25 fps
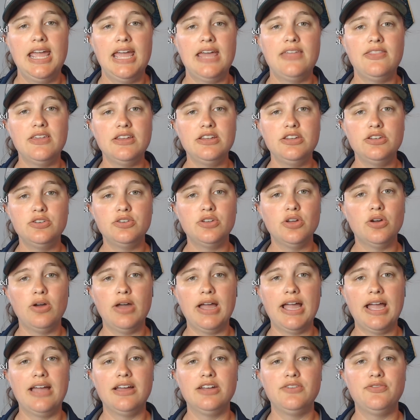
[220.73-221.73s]
And then you
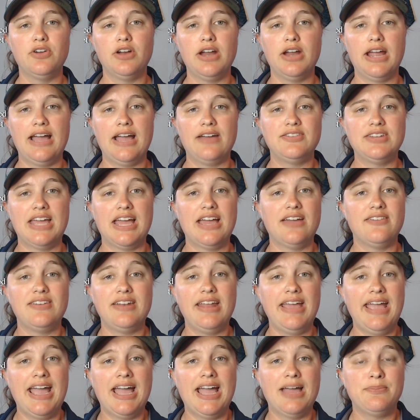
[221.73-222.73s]
don't ever have to have
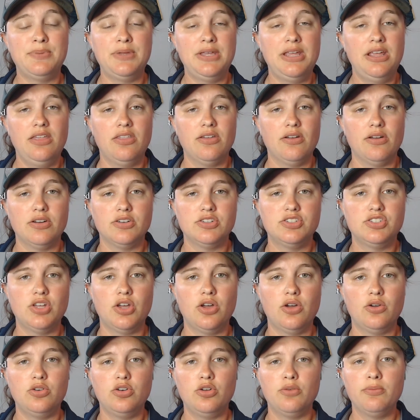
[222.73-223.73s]
an app either.
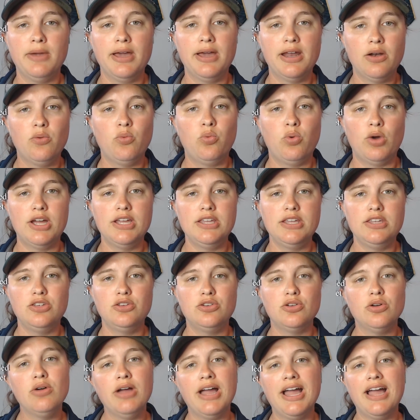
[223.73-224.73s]
So no matter what,
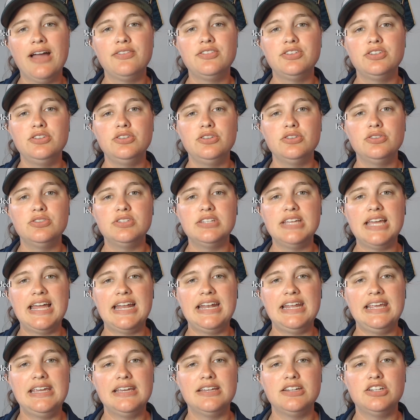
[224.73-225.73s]
you don't have to use
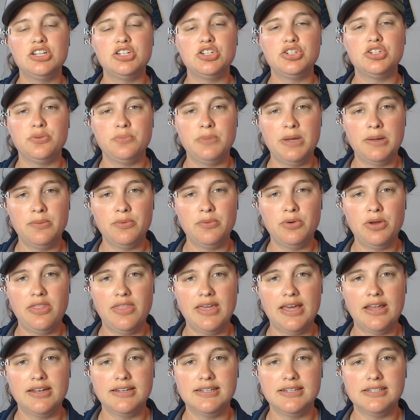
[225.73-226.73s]
any additional memory
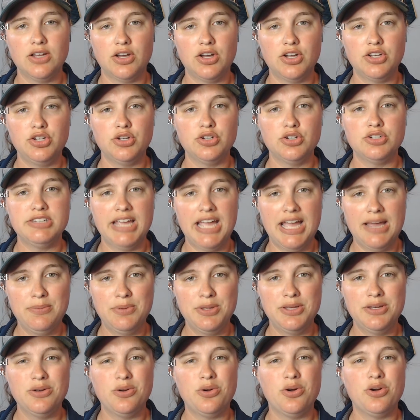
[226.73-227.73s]
that is on your
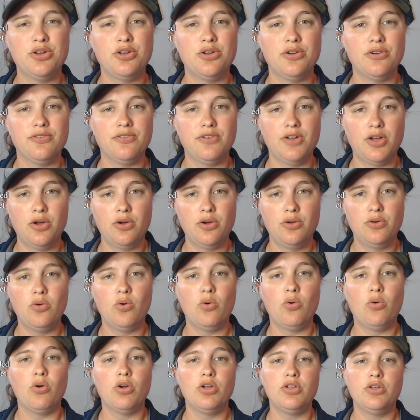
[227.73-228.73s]
tablet or your phone
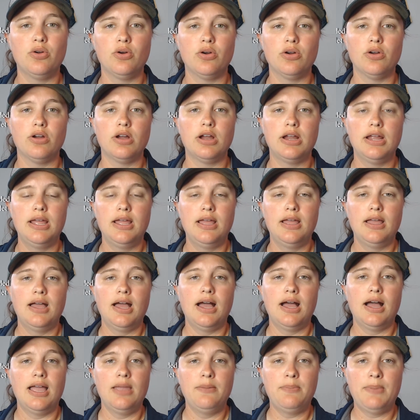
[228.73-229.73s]
or your
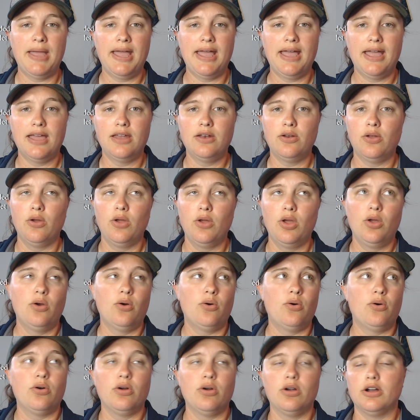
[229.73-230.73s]
iPad
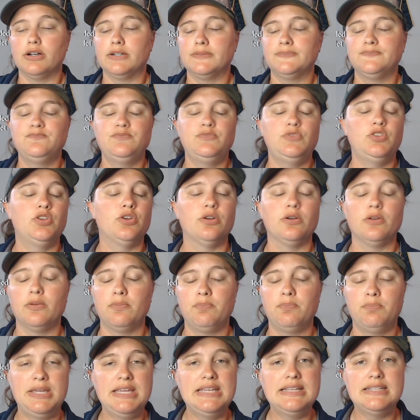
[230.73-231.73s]
or
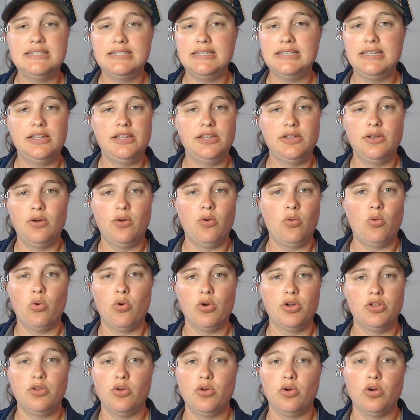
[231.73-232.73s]
your PC
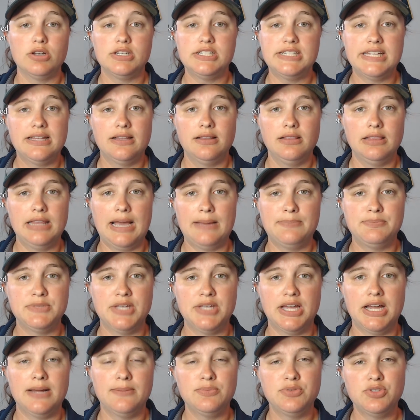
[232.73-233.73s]
or your
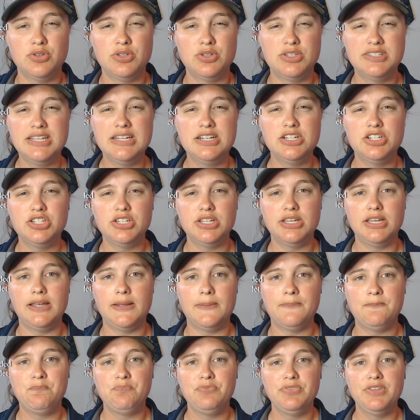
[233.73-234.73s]
laptop. So
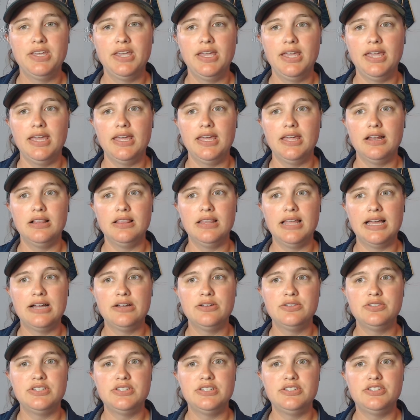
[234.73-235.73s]
essentially, it
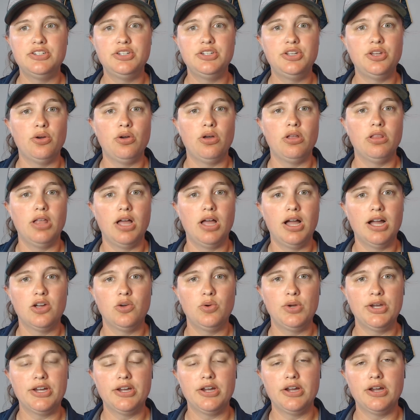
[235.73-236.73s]
allows it to go a lot
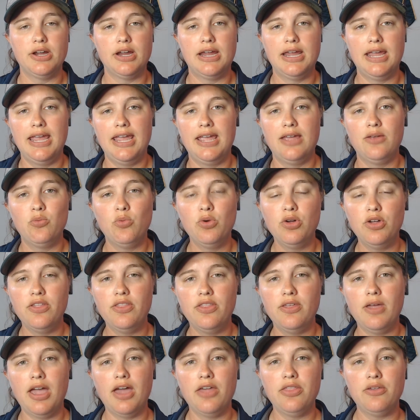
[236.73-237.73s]
quicker. And one
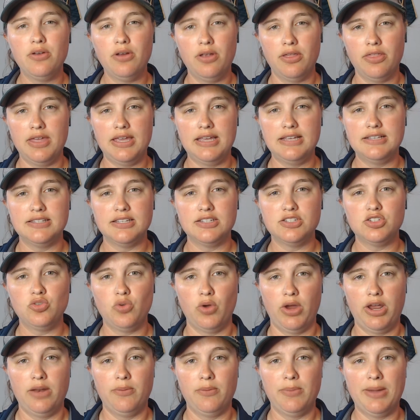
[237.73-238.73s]
of the other things that's
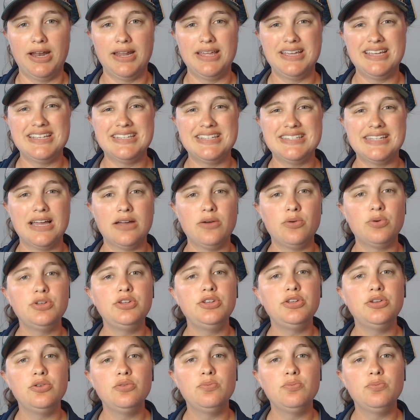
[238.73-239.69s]
great about it is that when you